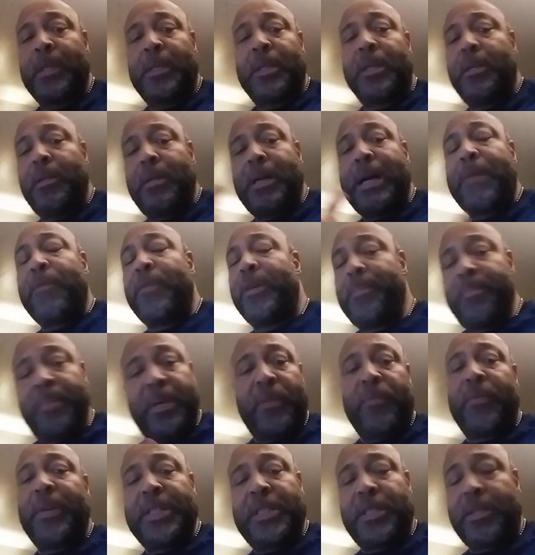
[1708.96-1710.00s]
you know, I wouldn't
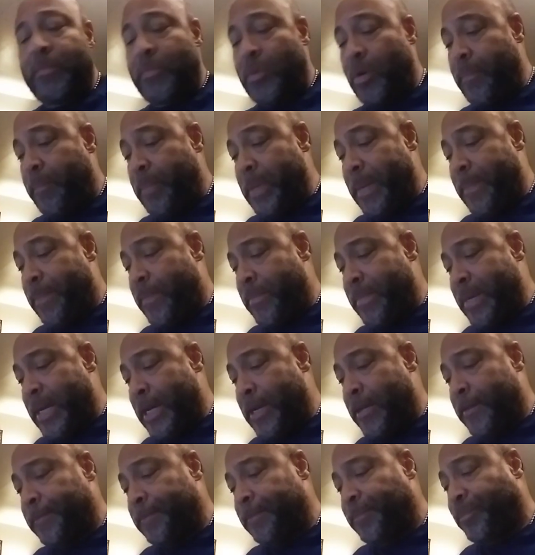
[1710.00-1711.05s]
be reaching more people,
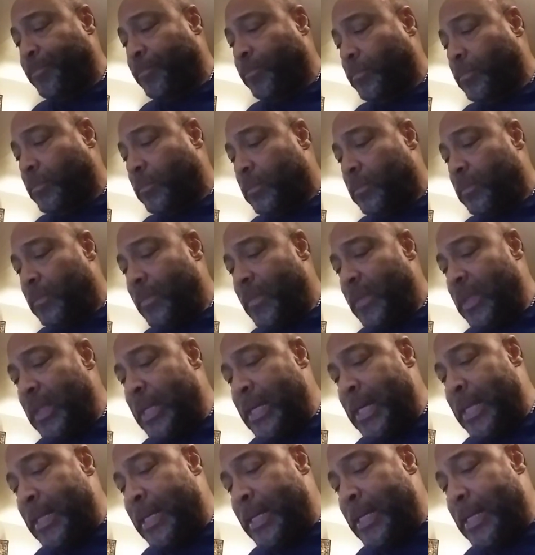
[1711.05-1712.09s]
man.
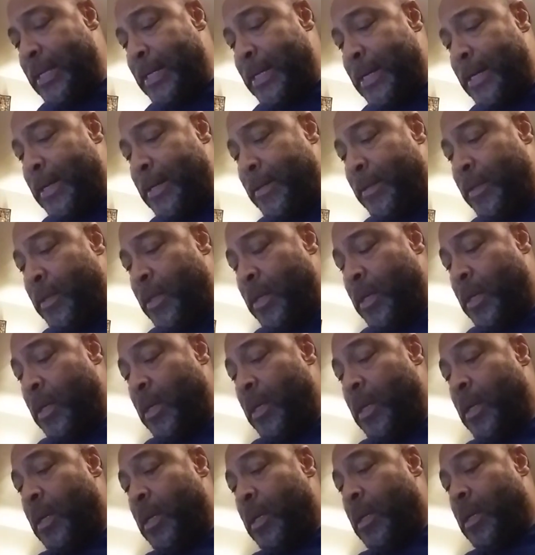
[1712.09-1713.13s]
And then, uh,
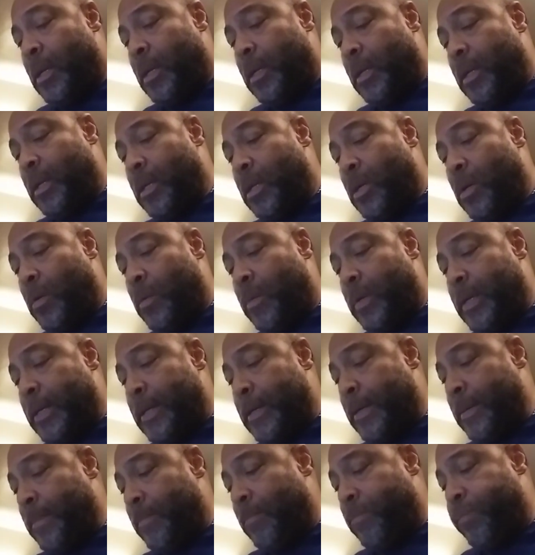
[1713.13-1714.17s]
you know,
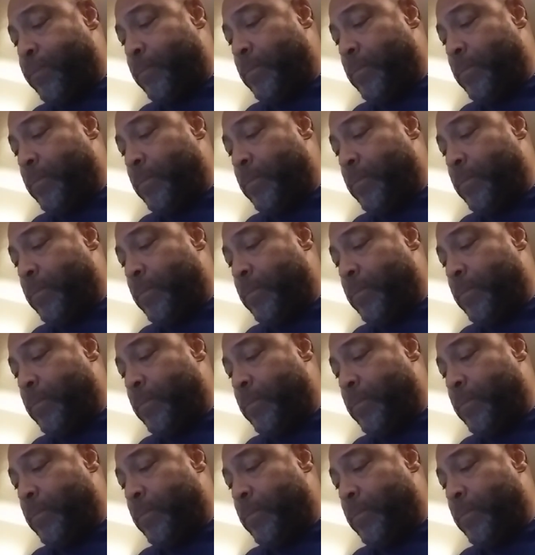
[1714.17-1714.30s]
um,